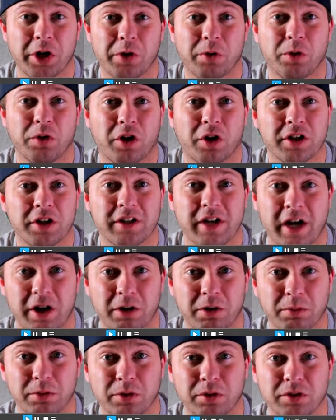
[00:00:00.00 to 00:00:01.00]
are
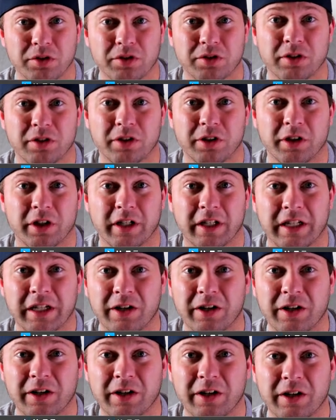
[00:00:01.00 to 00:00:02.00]
terrible, so you're going to hear that.
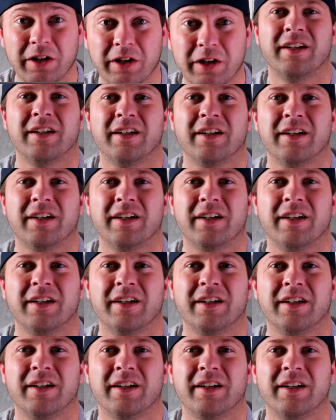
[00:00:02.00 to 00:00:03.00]
Now what we'll do is we'll
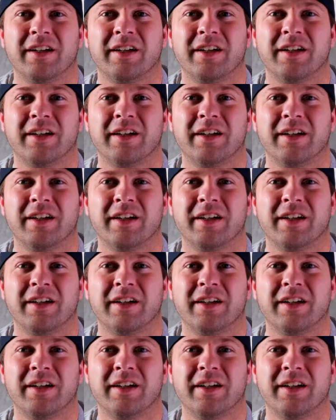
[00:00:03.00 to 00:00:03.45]
add in